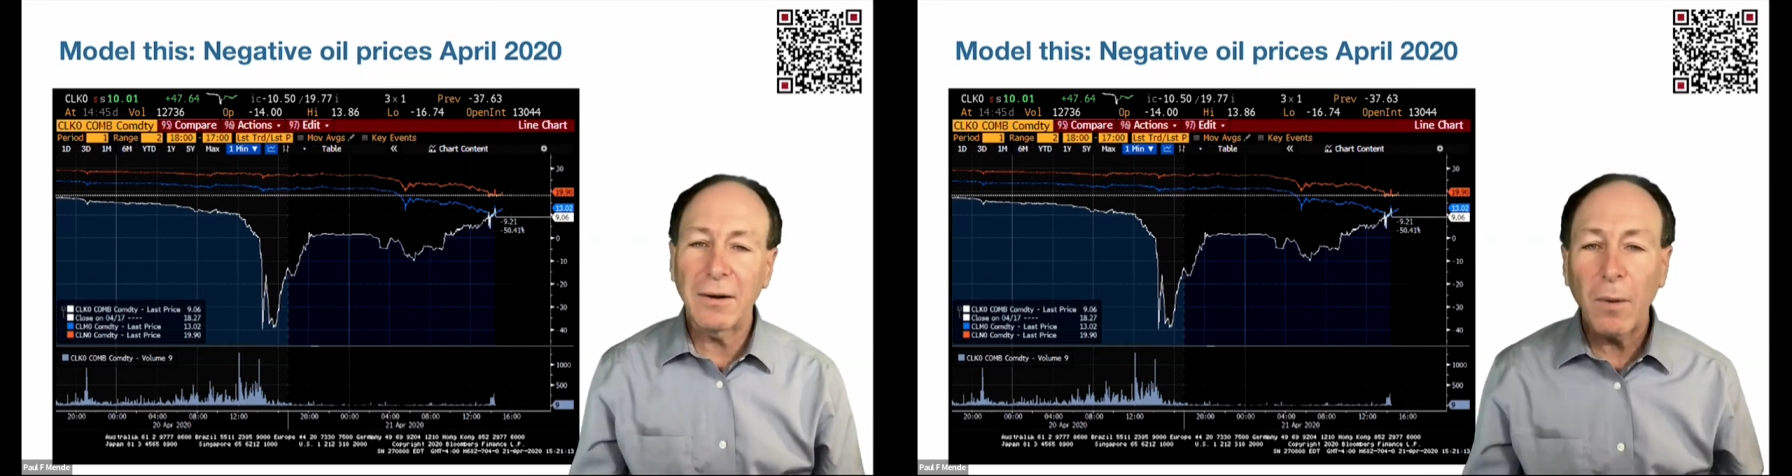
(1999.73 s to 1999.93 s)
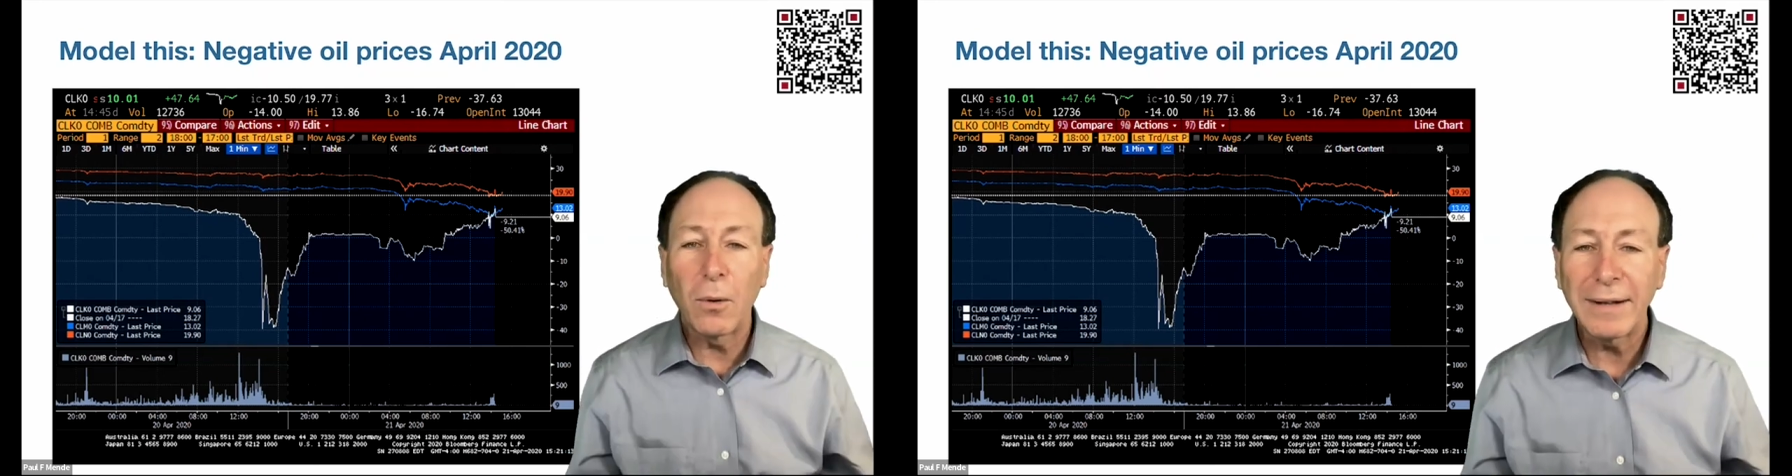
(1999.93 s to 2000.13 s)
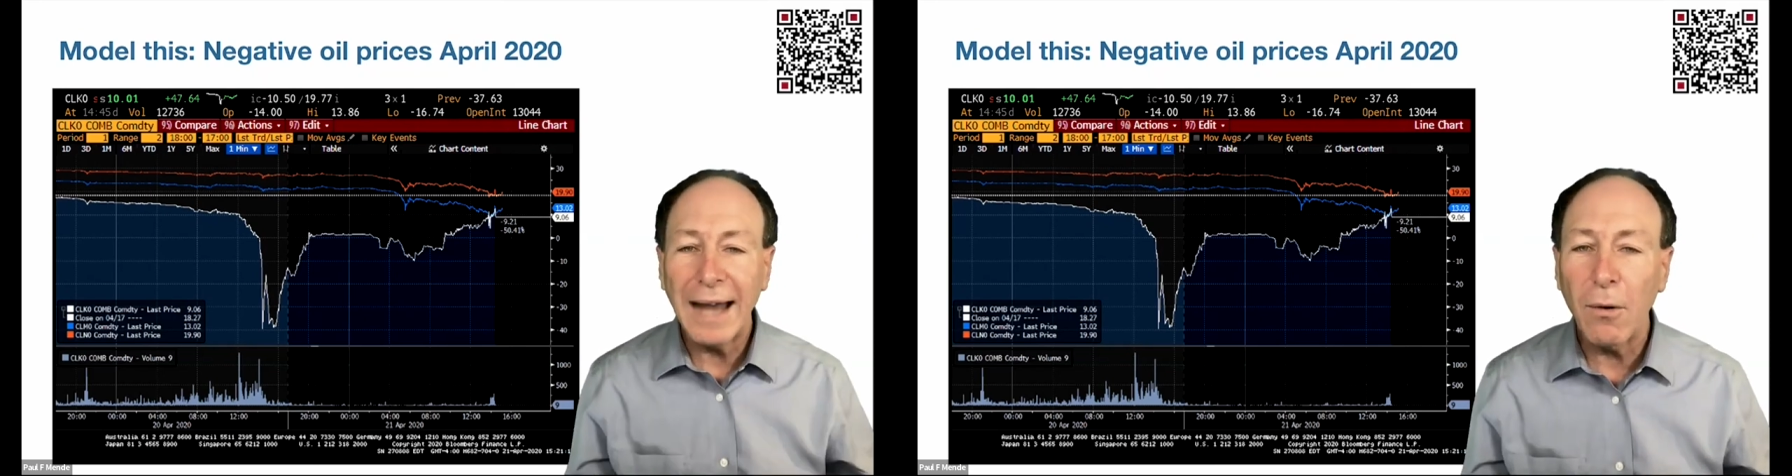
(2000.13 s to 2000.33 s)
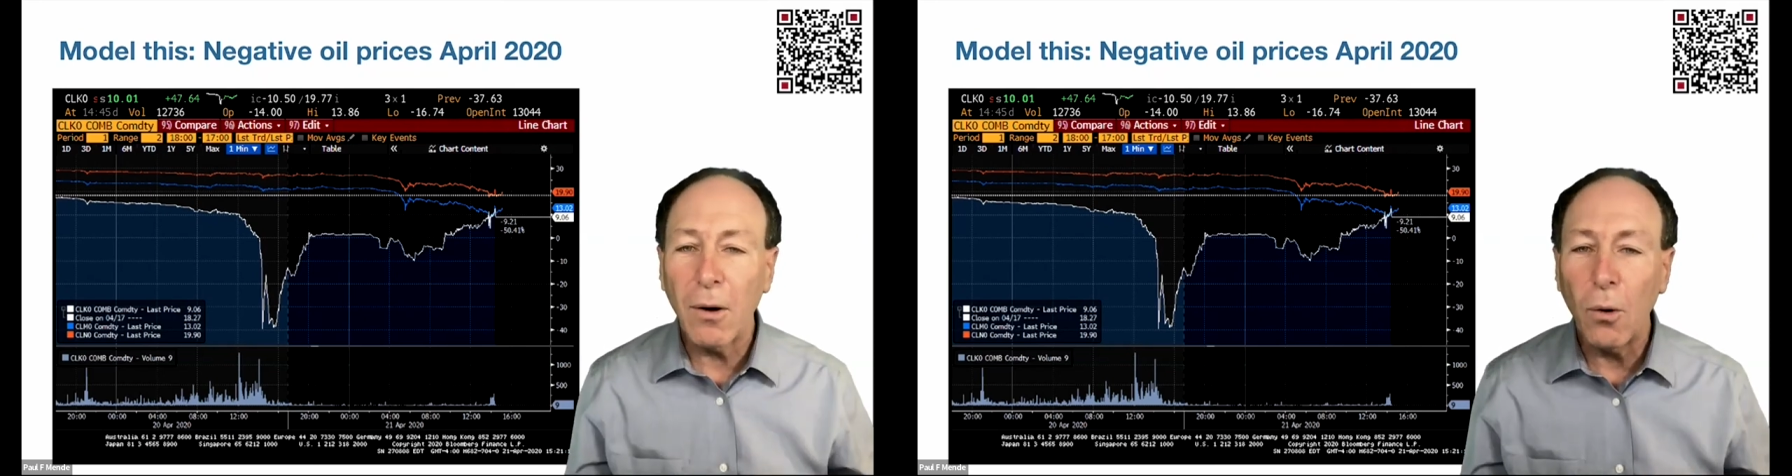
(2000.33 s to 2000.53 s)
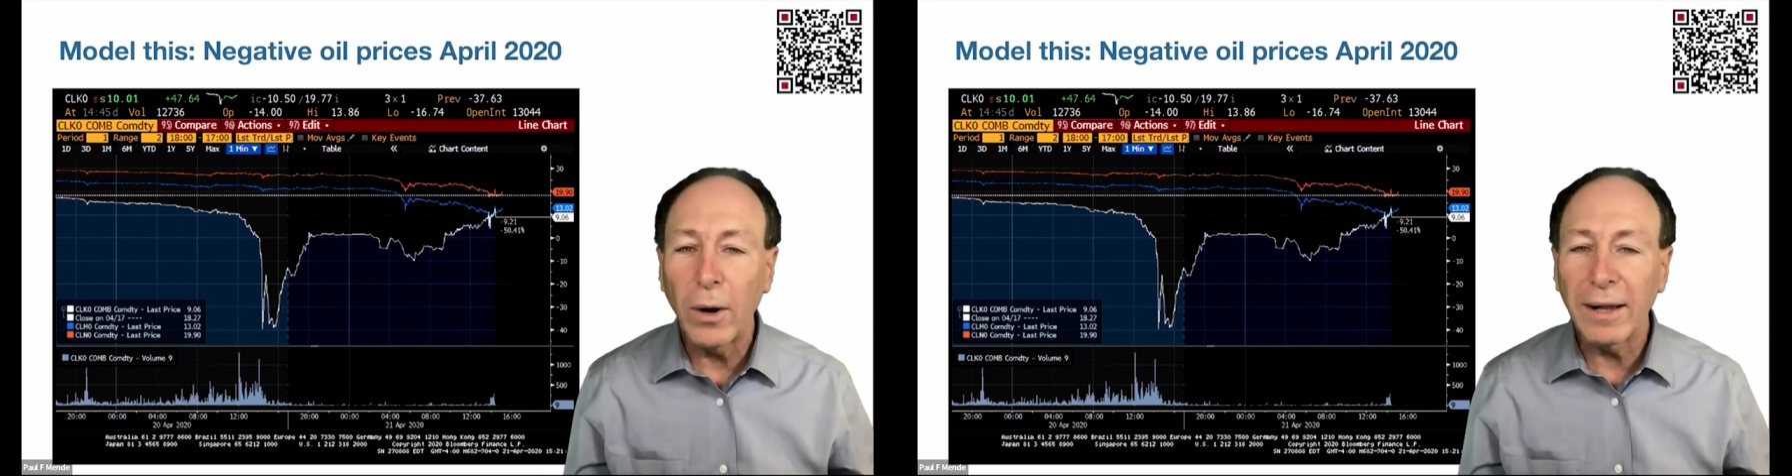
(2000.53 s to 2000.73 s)
oh,
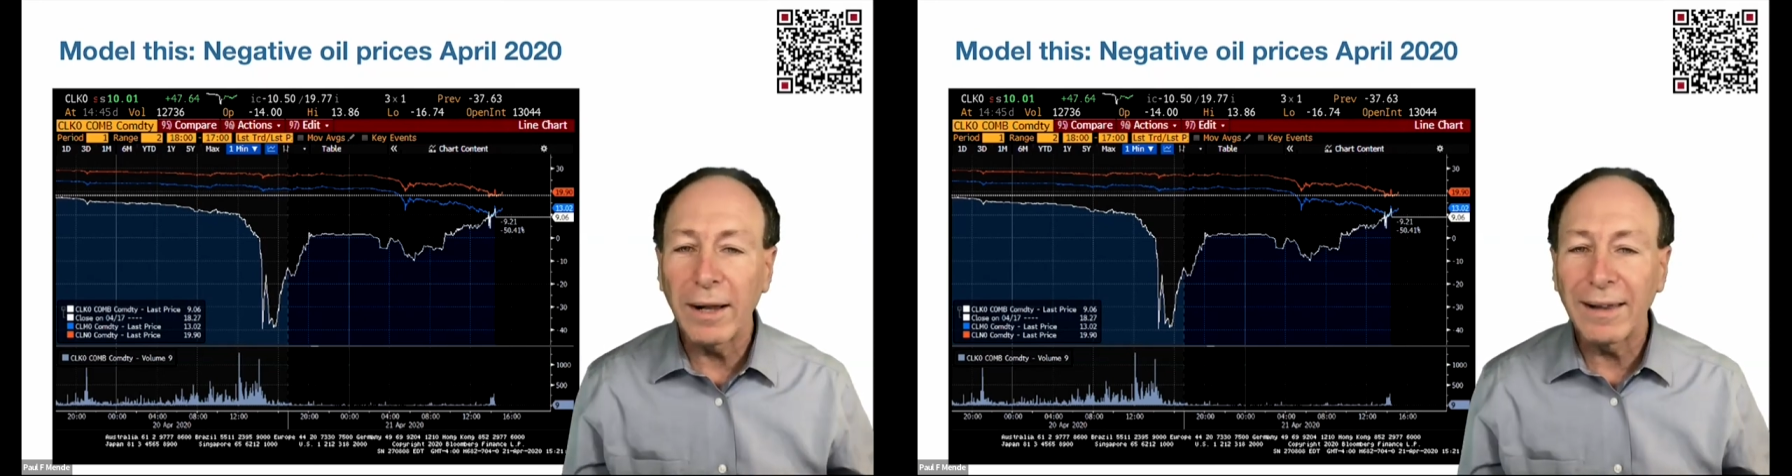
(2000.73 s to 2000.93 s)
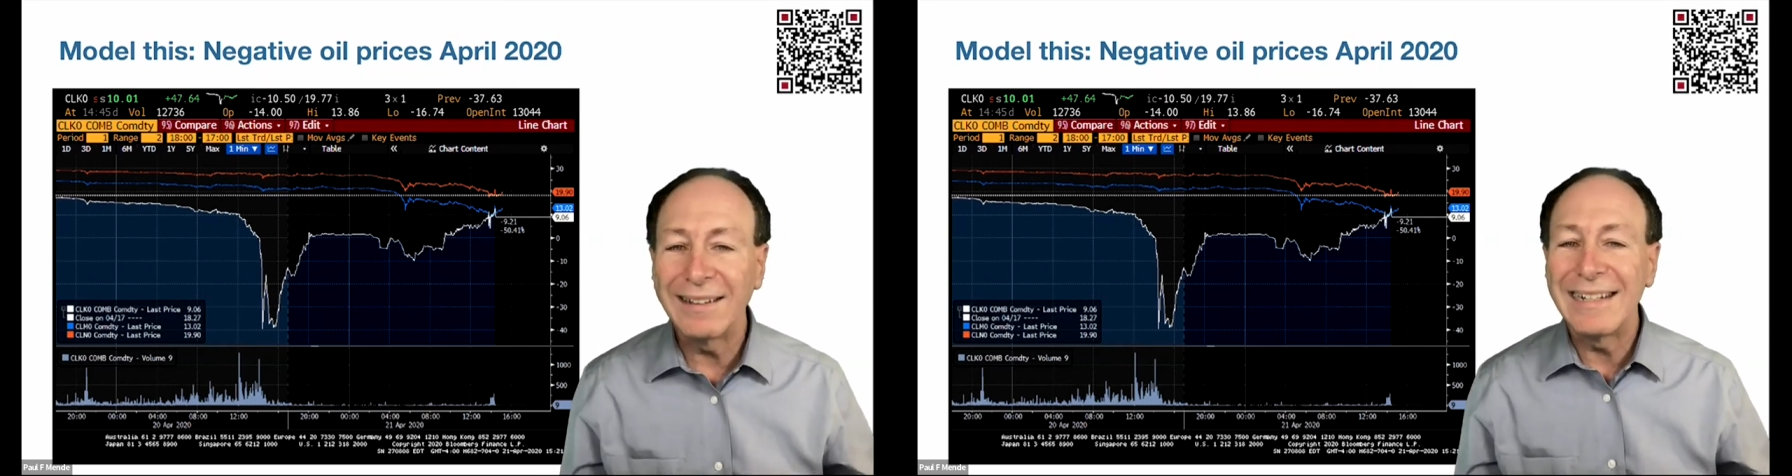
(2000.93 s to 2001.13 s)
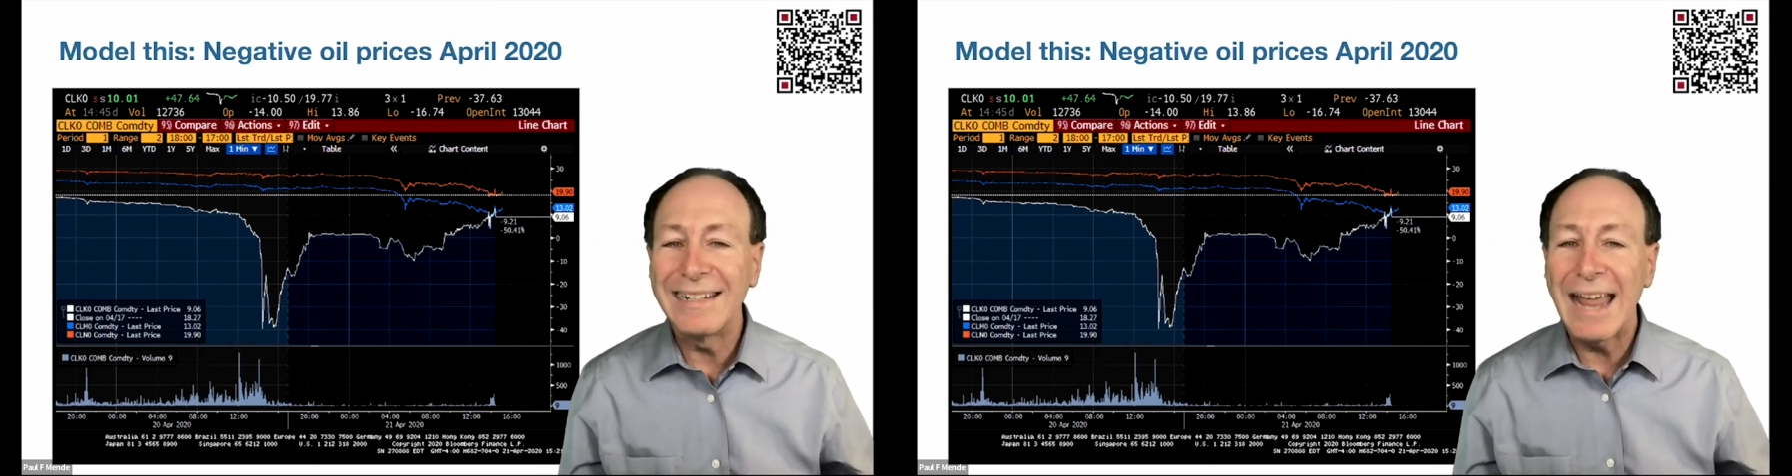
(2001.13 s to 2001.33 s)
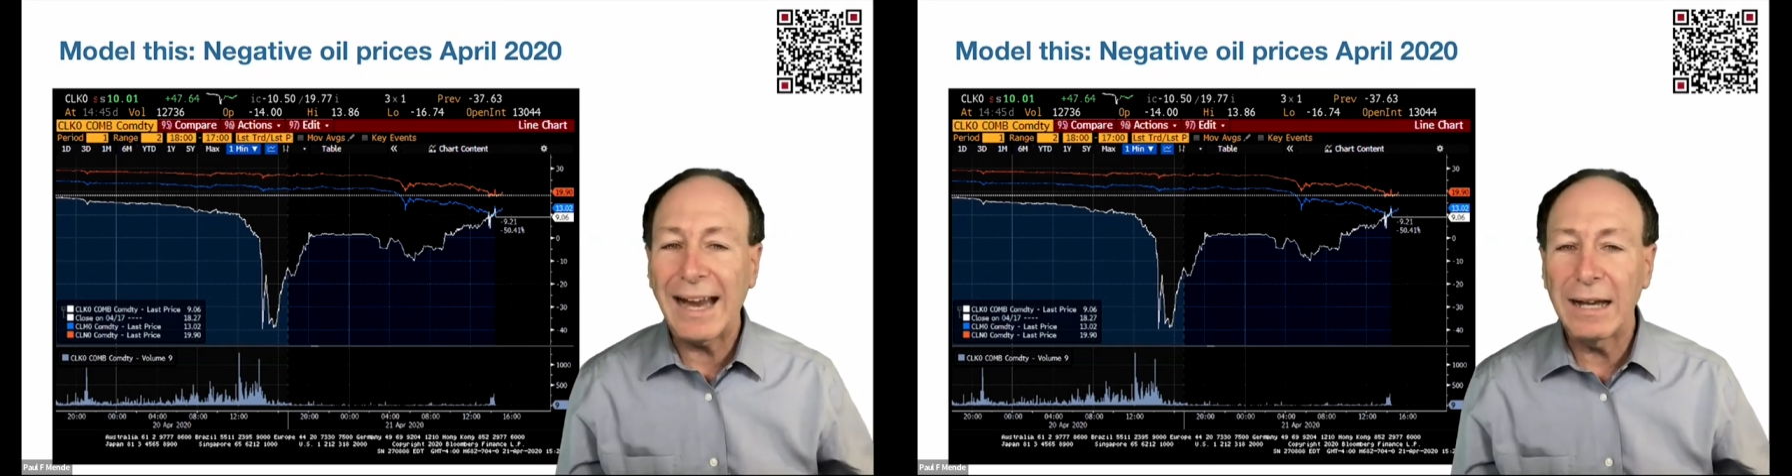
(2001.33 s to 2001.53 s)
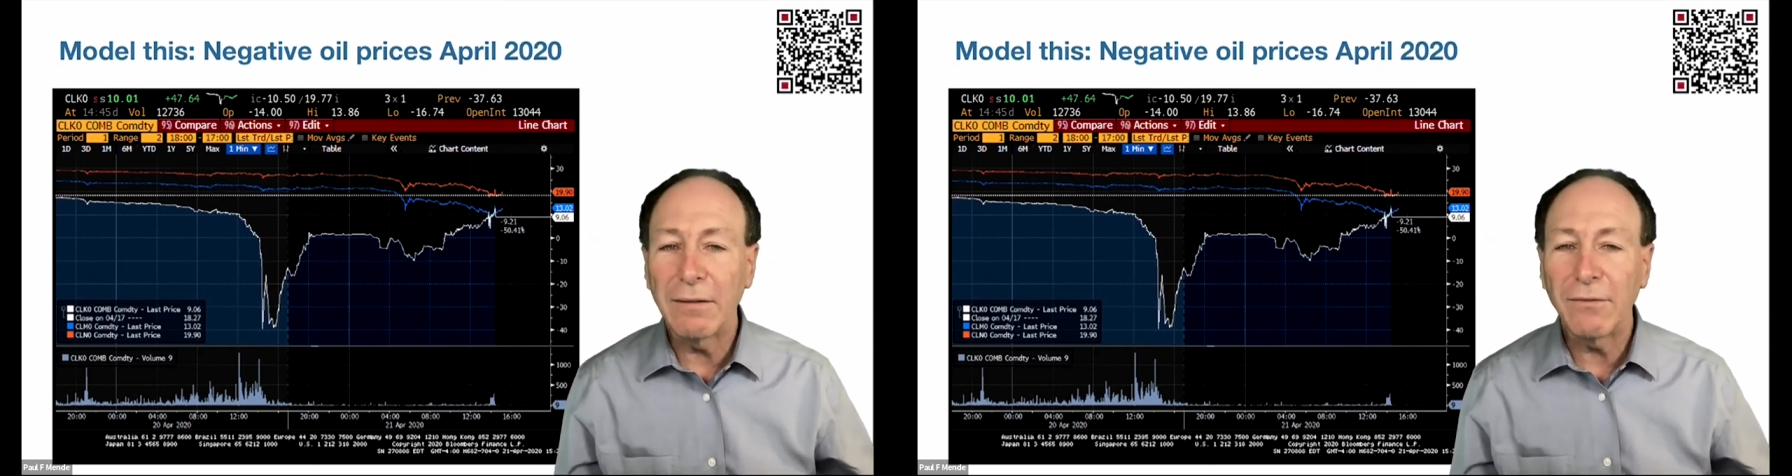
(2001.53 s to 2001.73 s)
now oil is
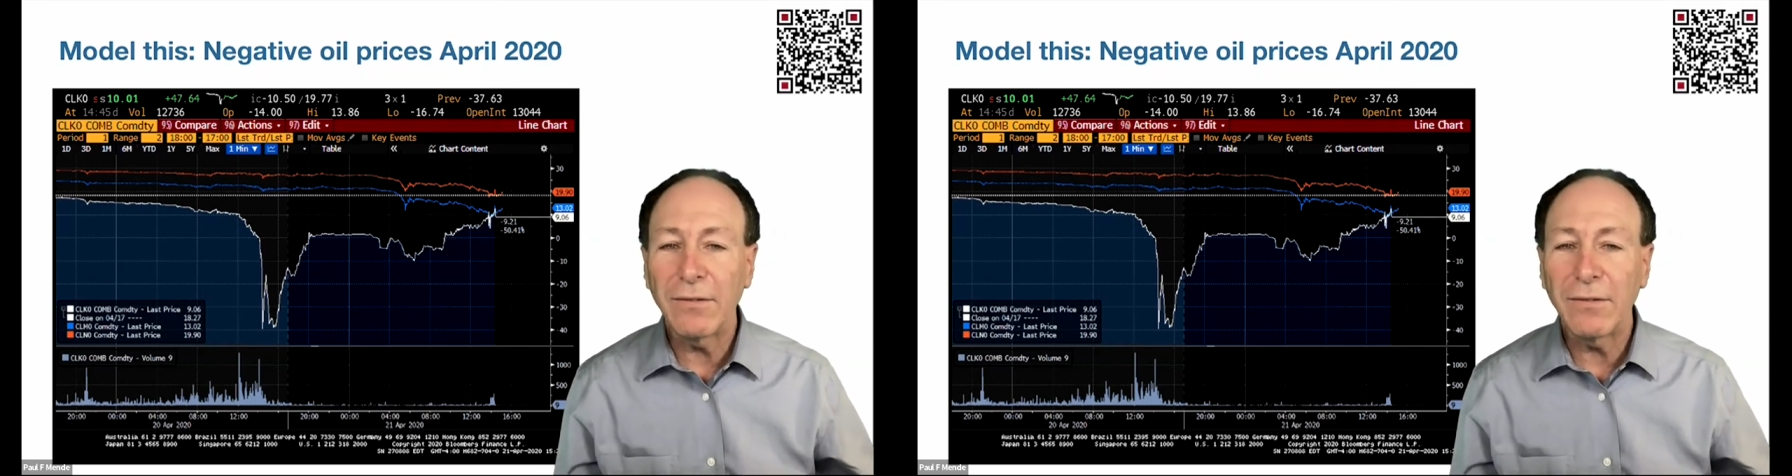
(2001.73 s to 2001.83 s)
negative.